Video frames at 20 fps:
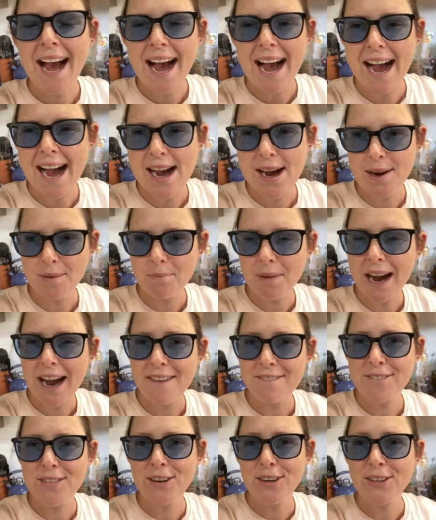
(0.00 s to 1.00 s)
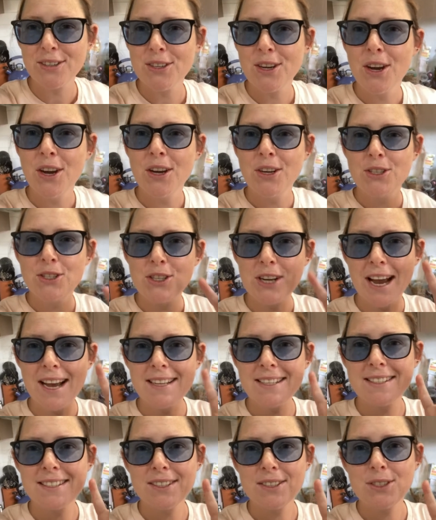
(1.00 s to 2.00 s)
I've got
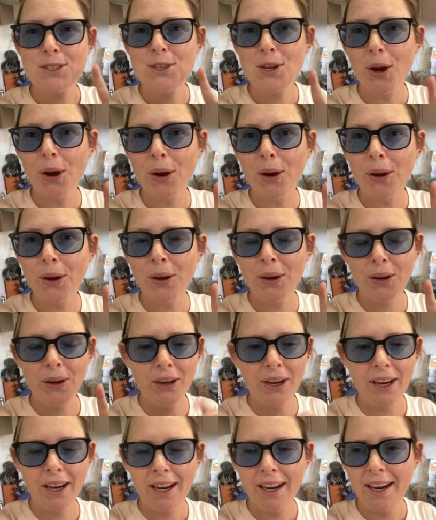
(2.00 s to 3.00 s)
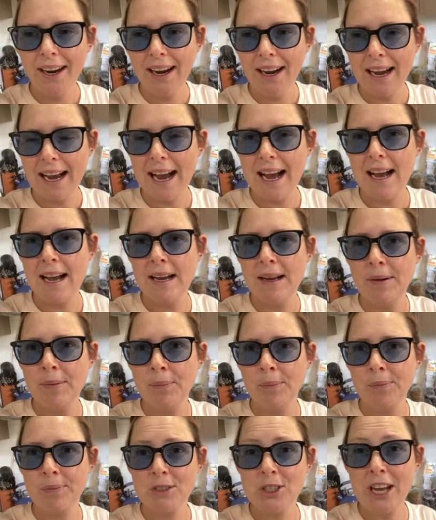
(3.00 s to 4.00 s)
just two
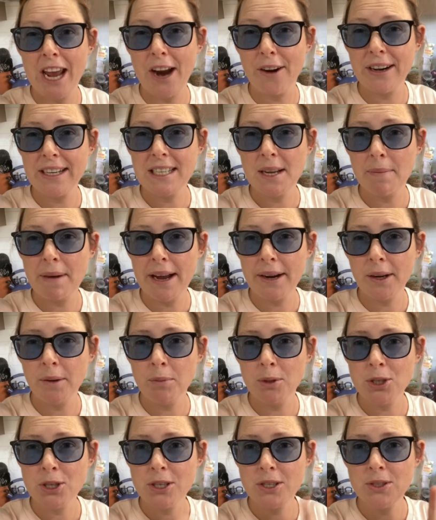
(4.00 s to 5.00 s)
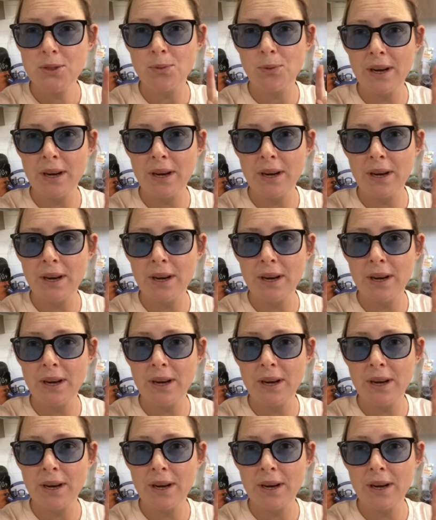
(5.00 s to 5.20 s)
cherry tomato bushes.